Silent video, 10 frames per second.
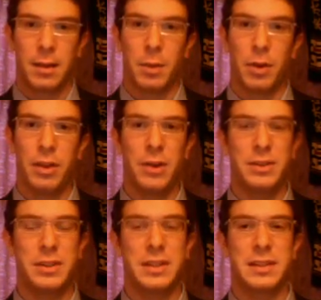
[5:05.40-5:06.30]
Both the
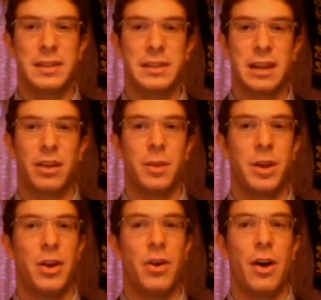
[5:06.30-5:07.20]
hostess and the
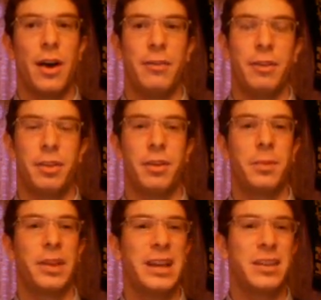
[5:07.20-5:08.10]
salaryman know, however, that they're
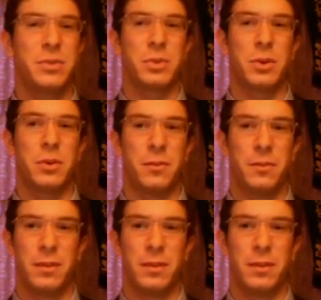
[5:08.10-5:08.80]
playing this role of